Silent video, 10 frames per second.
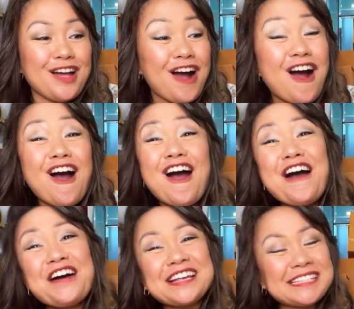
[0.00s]

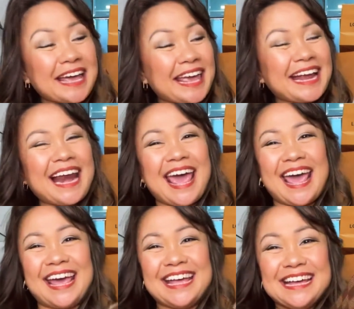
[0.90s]
oh, it's a cake
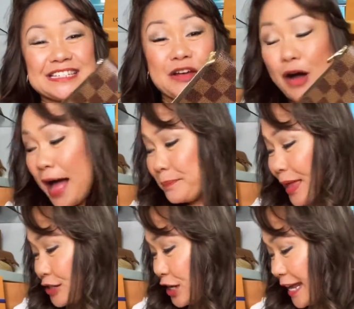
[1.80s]
clay. So
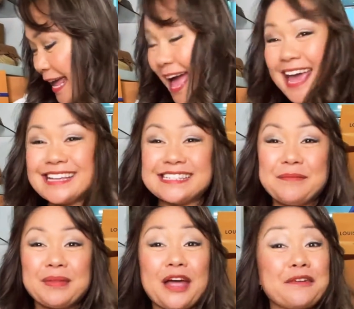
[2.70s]
actually guys,
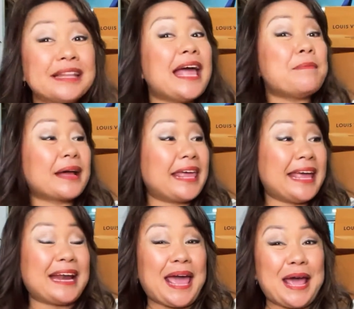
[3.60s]
I already have a
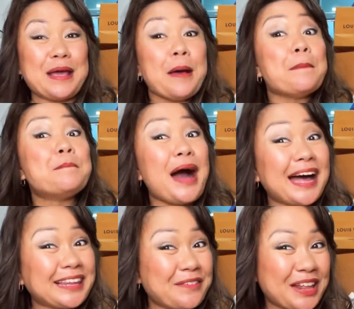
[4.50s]
cake clay,
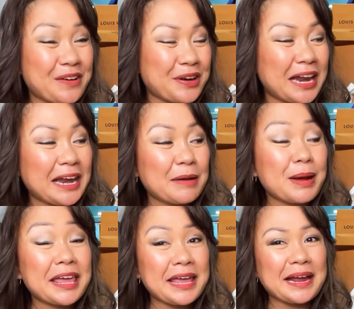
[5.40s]
but I really love a
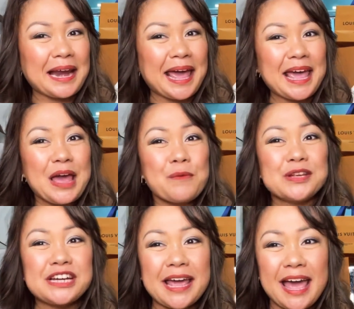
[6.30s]
cake clay,
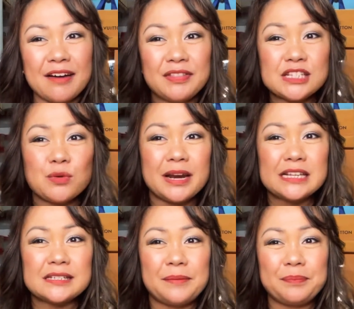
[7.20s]
which I have. This one
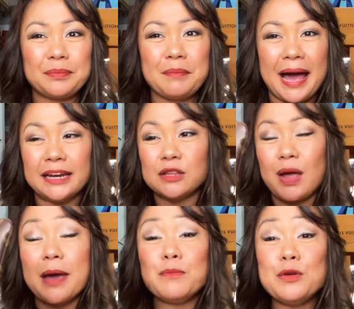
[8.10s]
is mine that
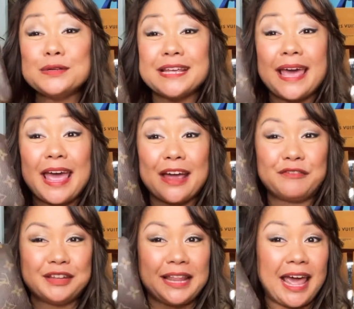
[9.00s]
I'm using
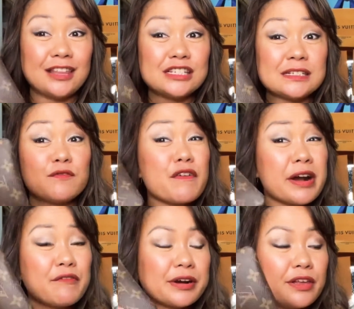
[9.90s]
every day. This is
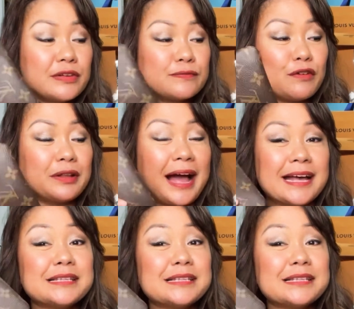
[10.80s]
very useful, guys,